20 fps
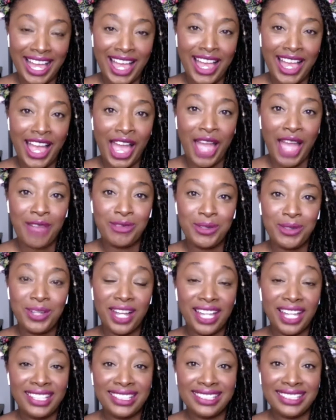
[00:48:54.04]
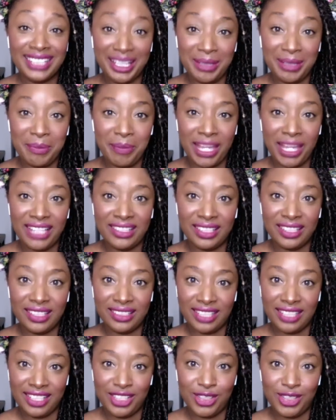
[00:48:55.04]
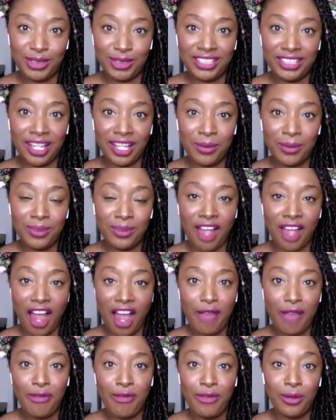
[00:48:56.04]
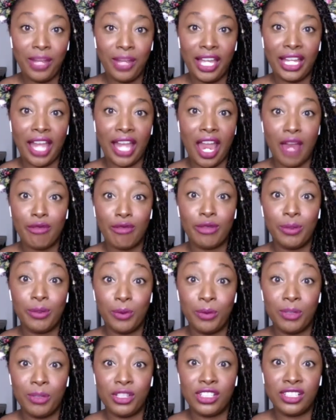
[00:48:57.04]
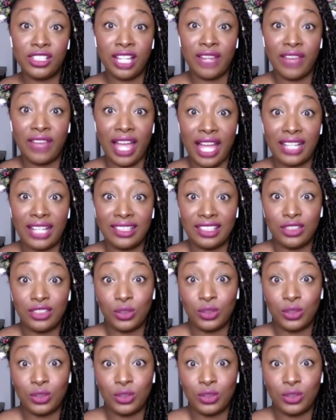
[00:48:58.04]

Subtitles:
Have you guys seen basic sanitary towels? I feel like every woman should have access to